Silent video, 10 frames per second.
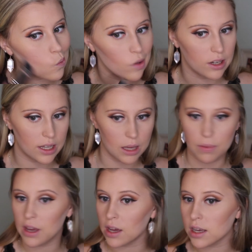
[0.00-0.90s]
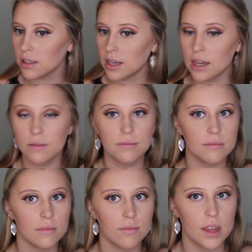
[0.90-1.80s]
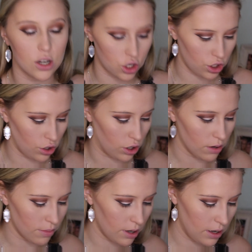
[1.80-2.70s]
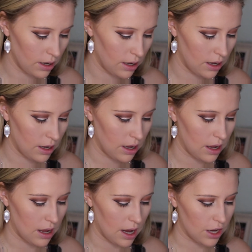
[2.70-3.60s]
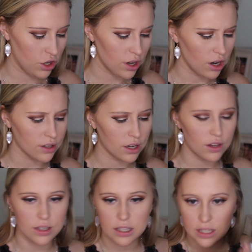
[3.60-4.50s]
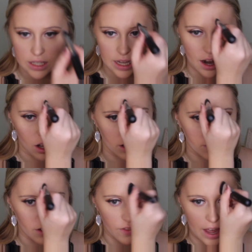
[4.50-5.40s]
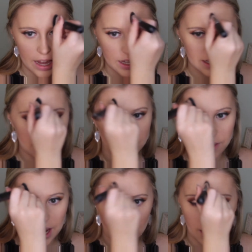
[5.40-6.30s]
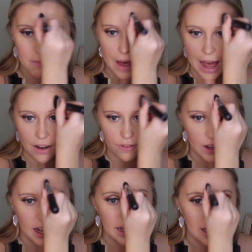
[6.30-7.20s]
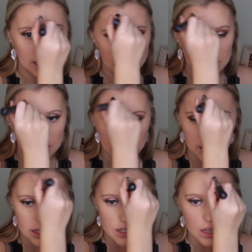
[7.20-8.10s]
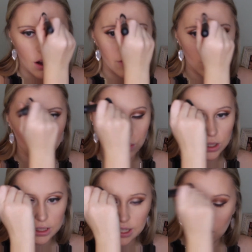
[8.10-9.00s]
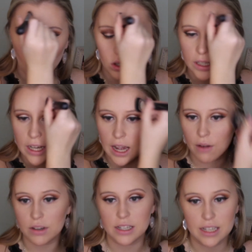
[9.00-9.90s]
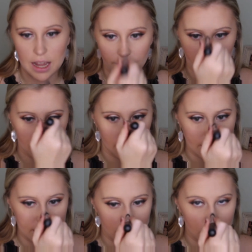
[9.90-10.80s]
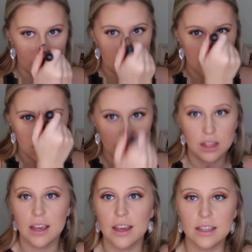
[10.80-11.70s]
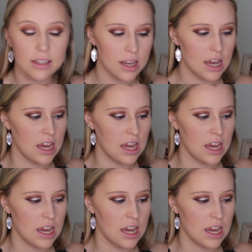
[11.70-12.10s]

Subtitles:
in keeping it clean and sharp. And you can also use this to set all of your face. It's very mattifying. So if you're really oily, I would definitely suggest using this.